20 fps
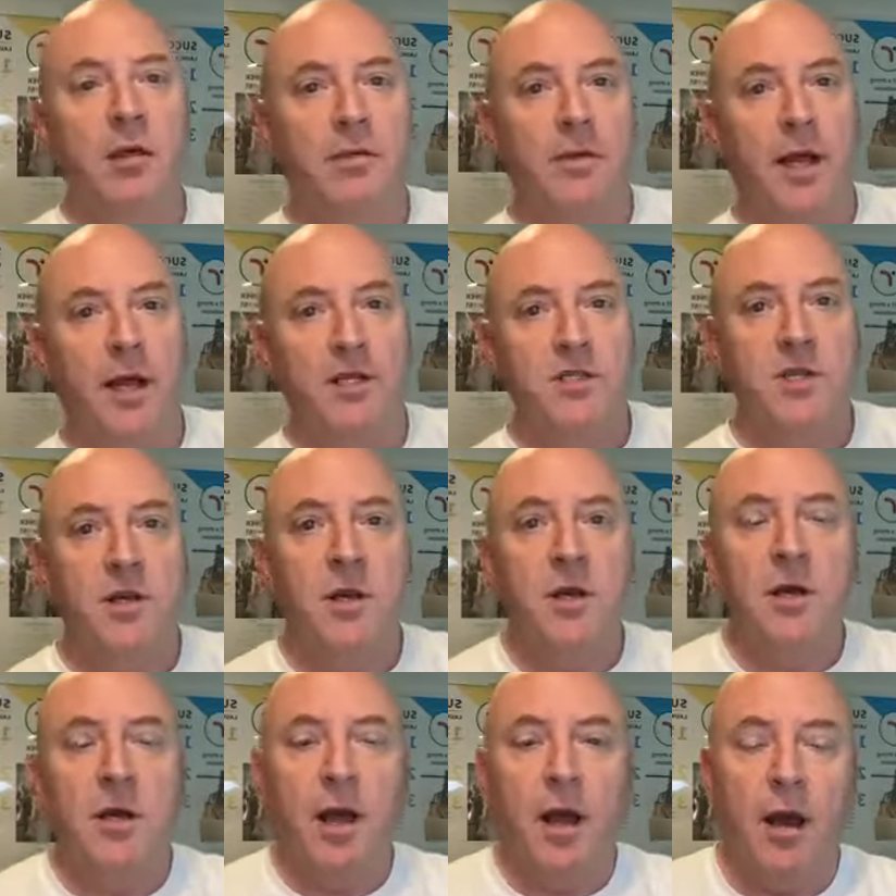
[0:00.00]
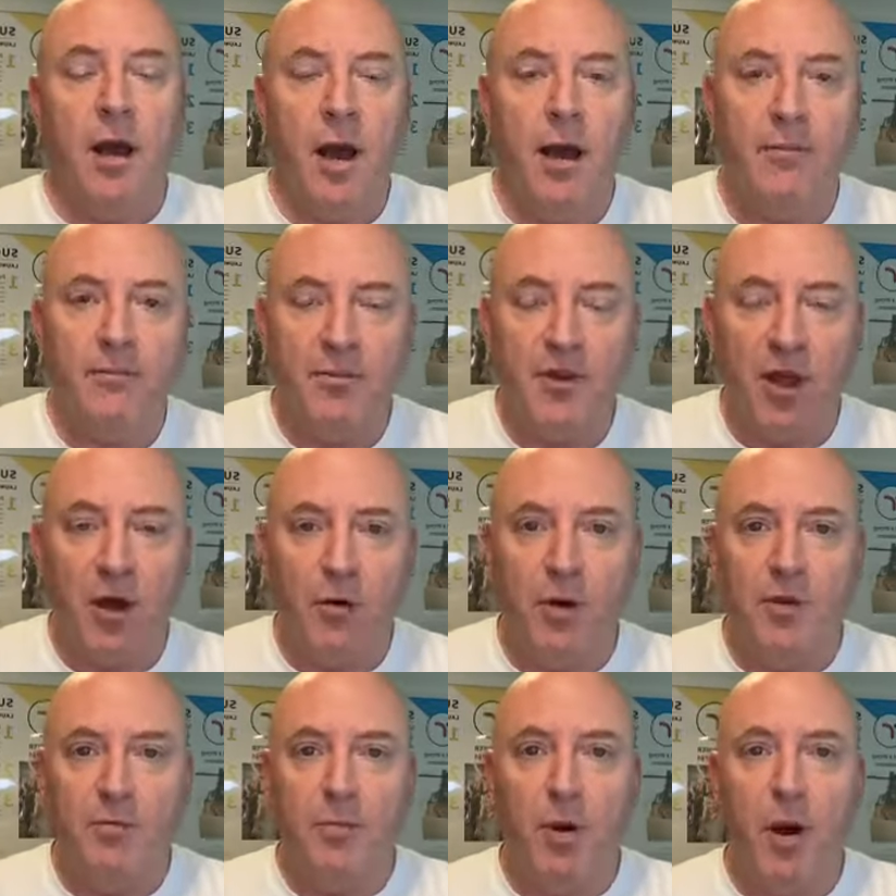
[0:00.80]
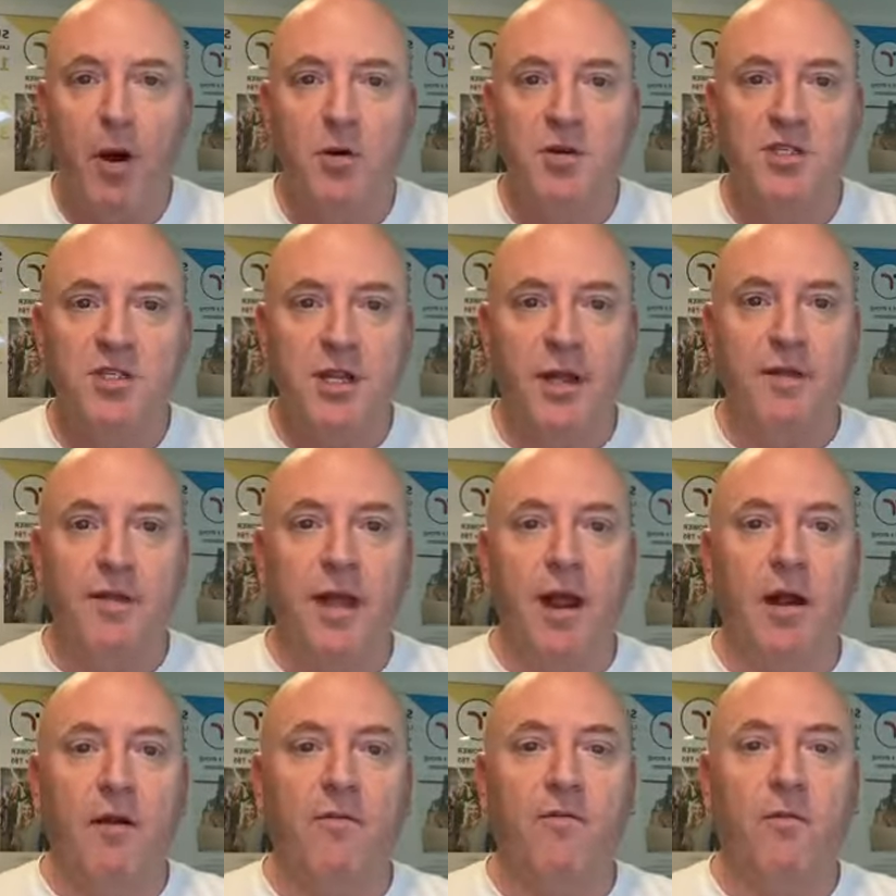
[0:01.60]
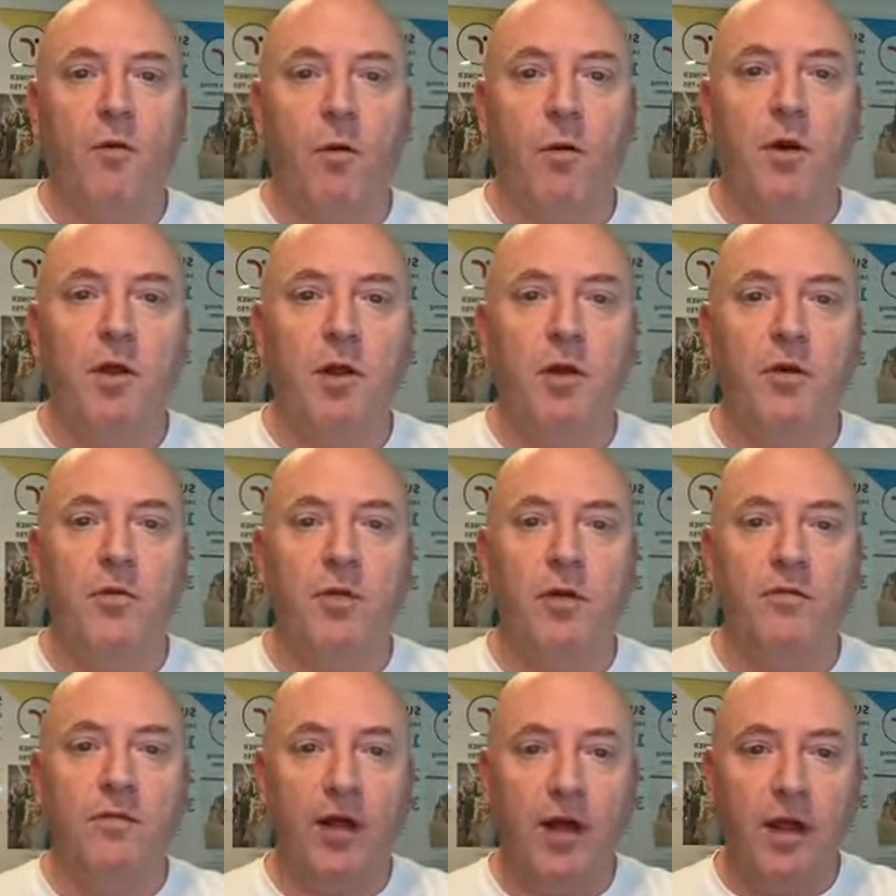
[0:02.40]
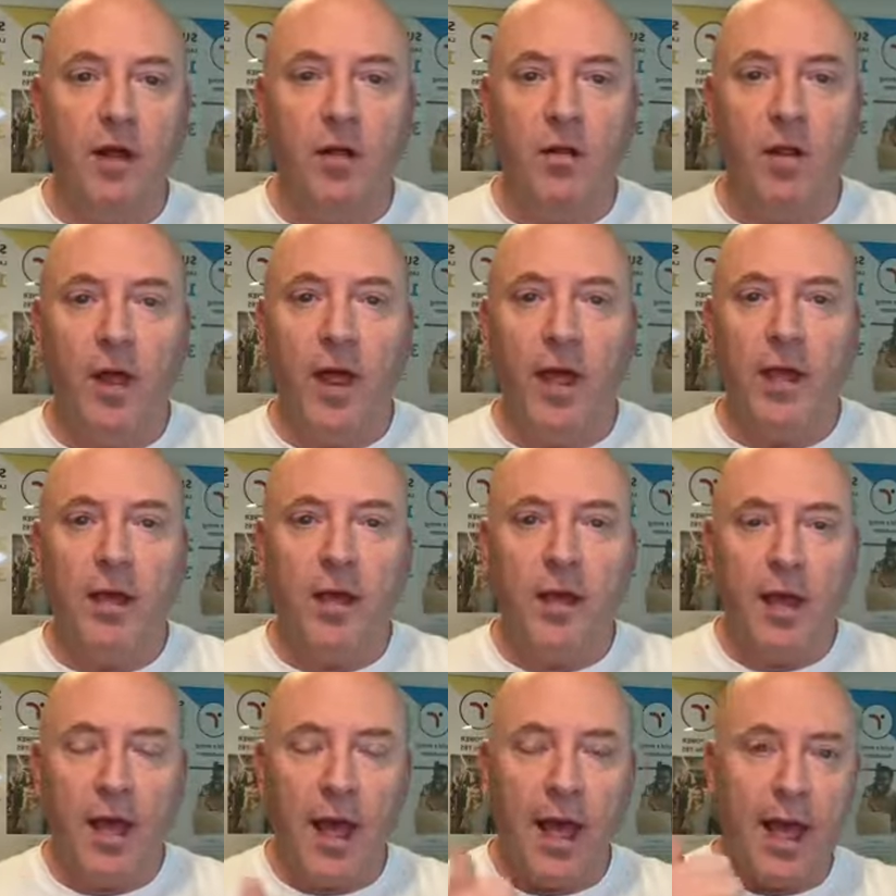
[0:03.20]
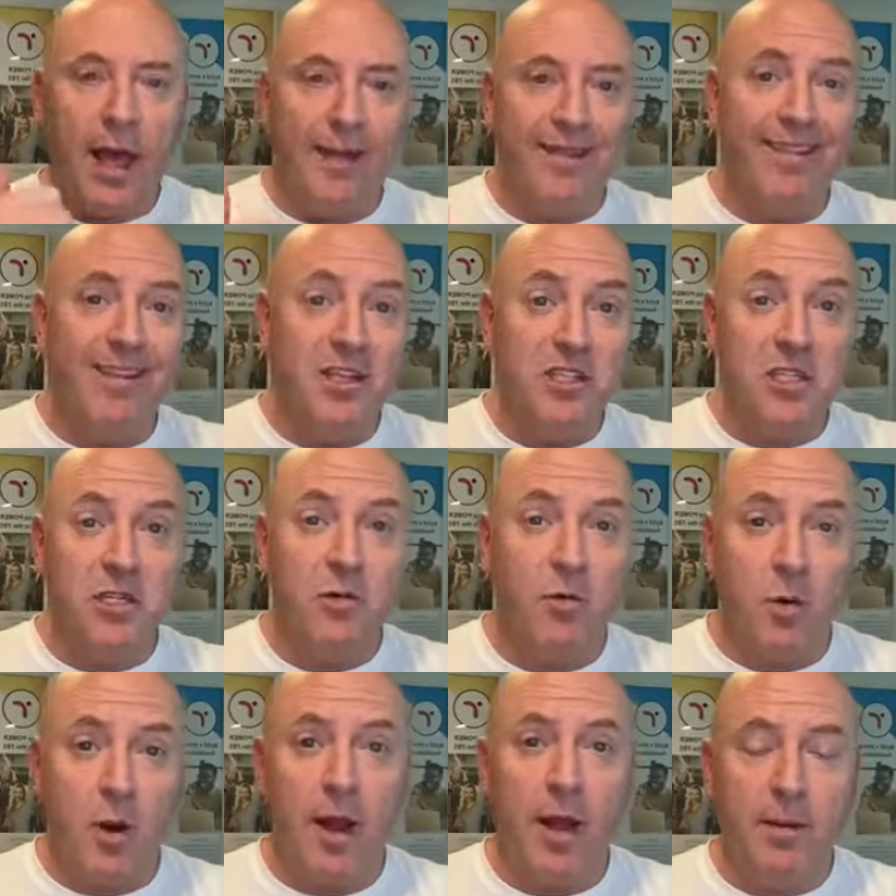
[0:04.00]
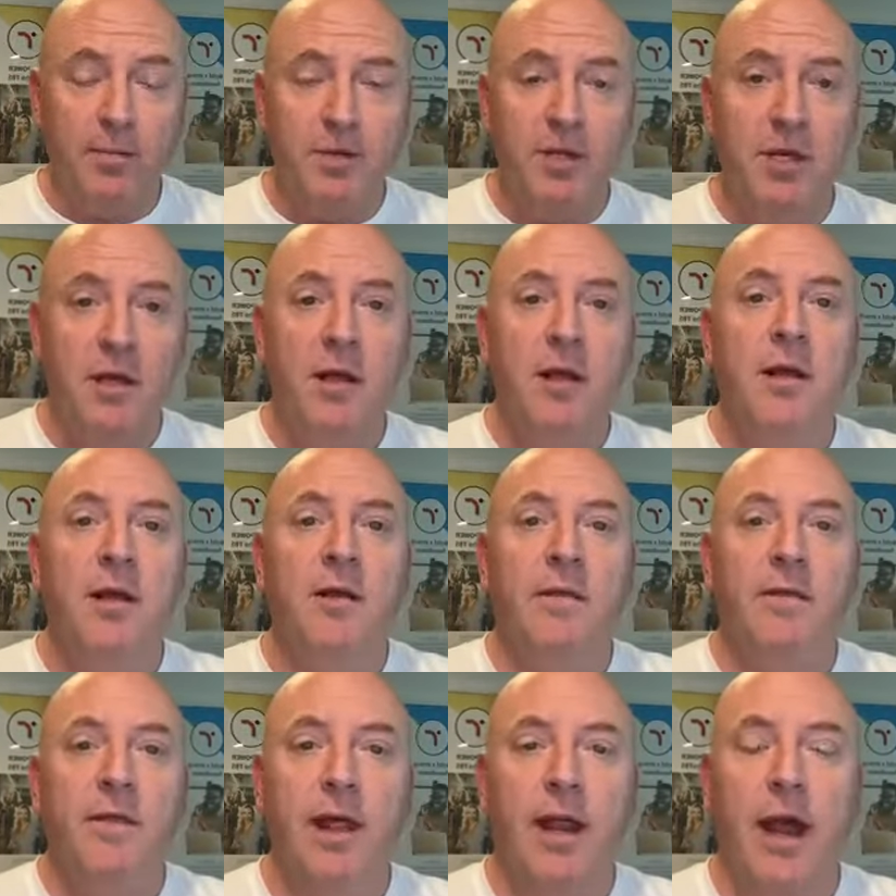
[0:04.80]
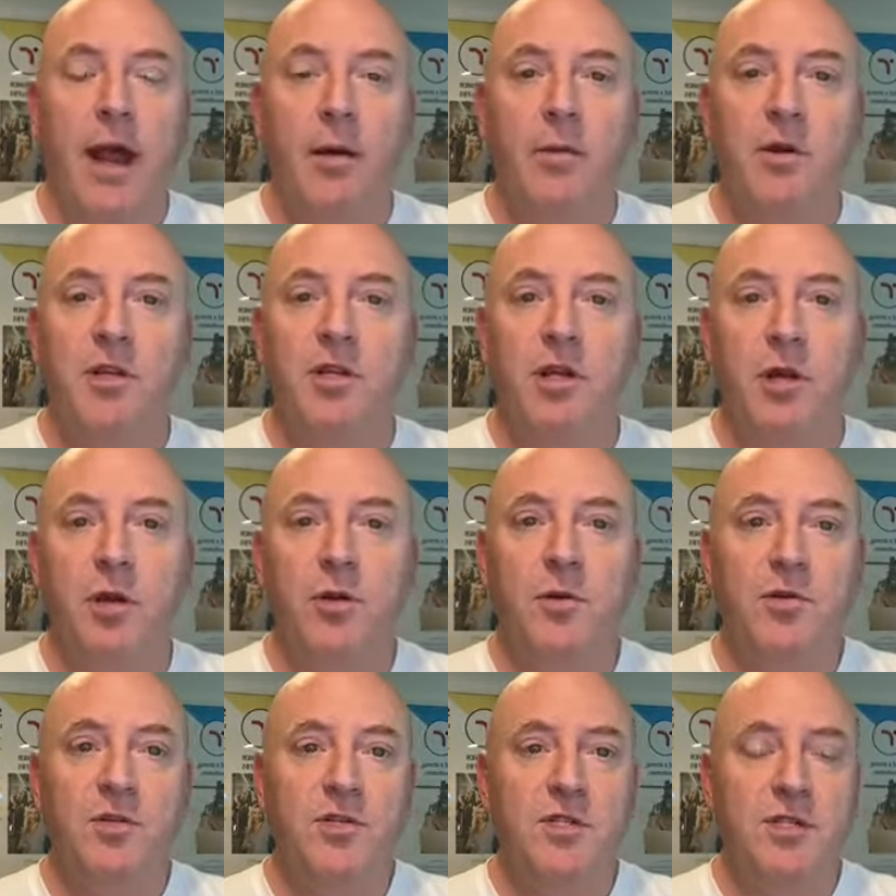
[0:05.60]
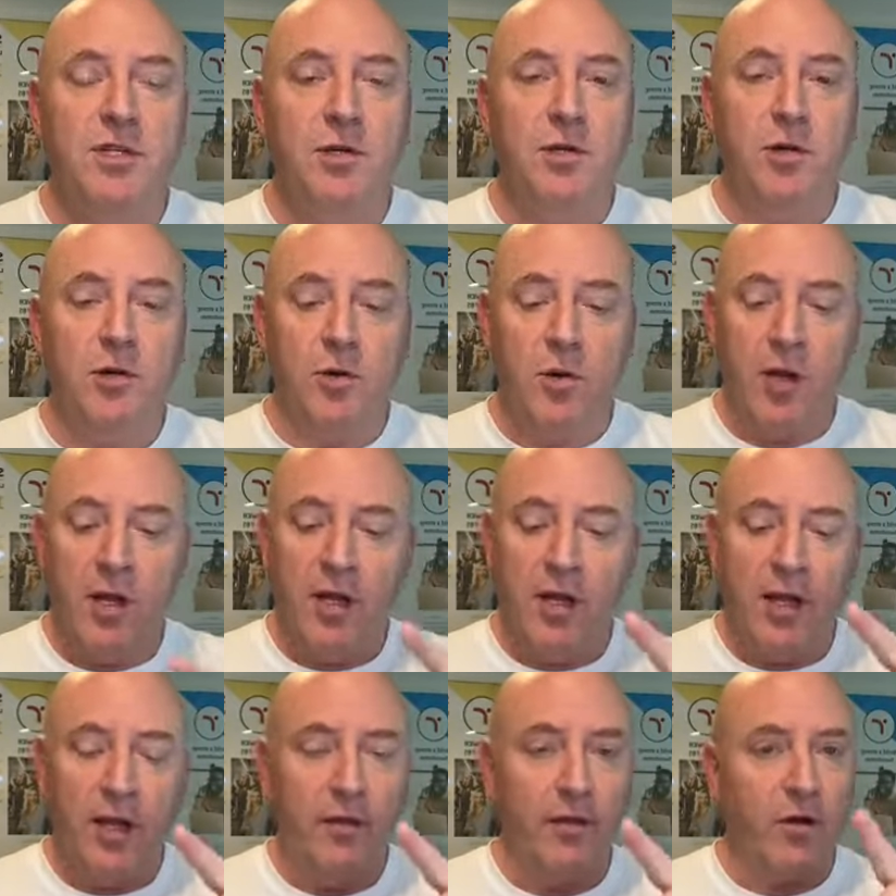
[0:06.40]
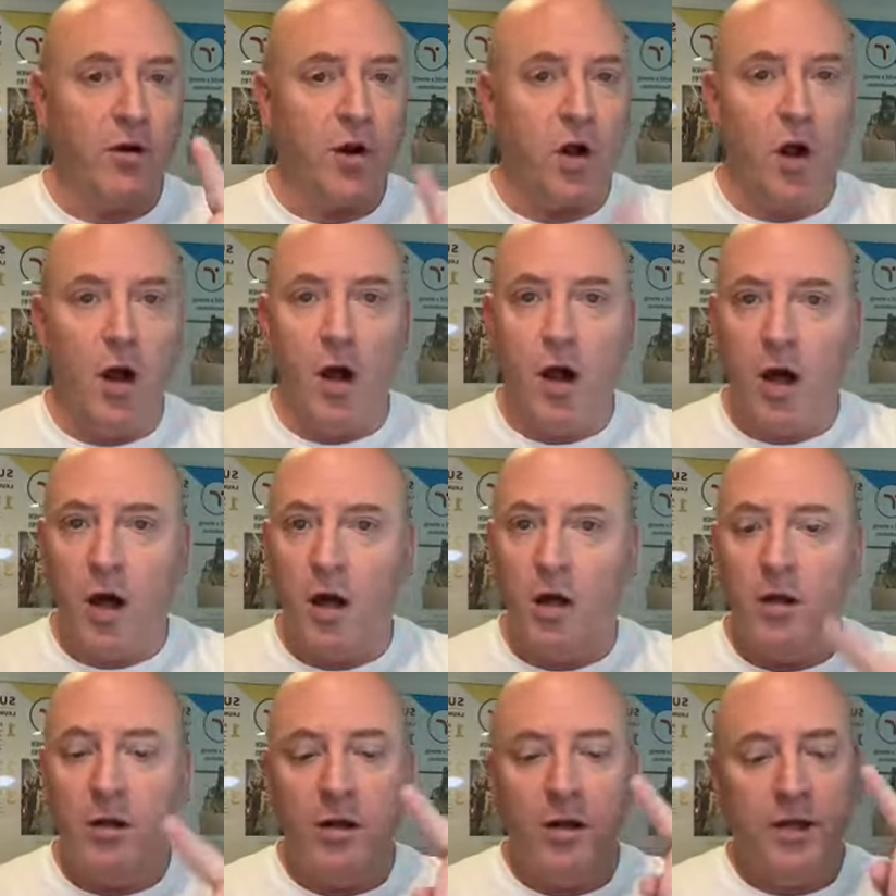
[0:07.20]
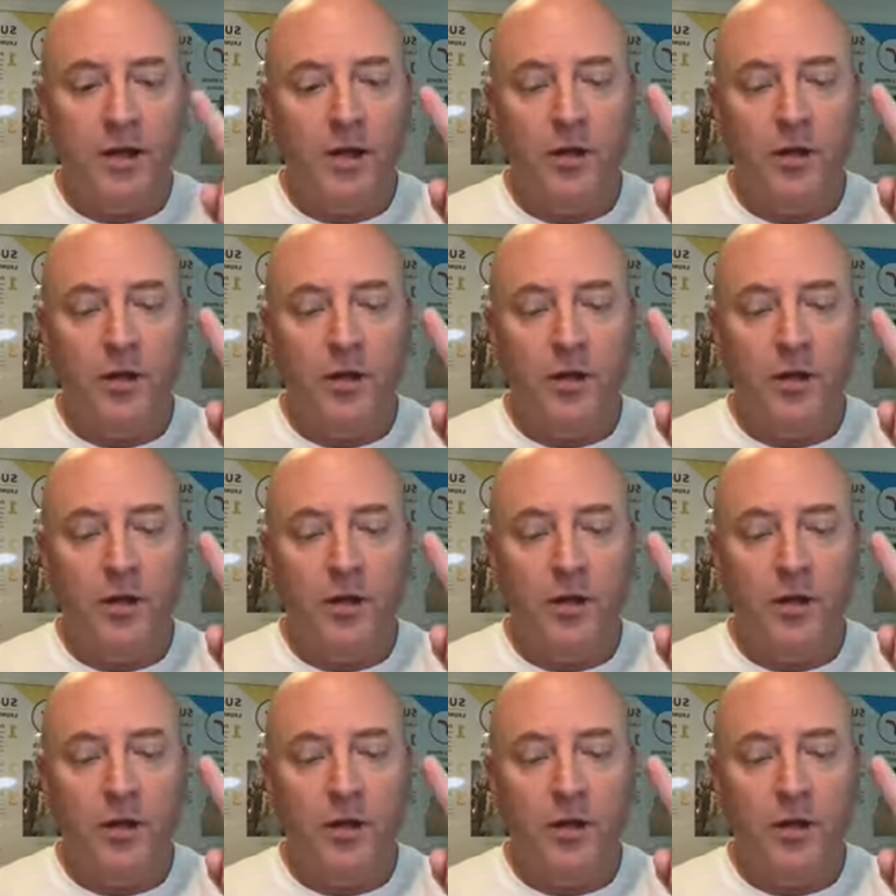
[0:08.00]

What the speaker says: Thanks. I'll have Delwyn post in there for you the video link and the script that I would use to either call,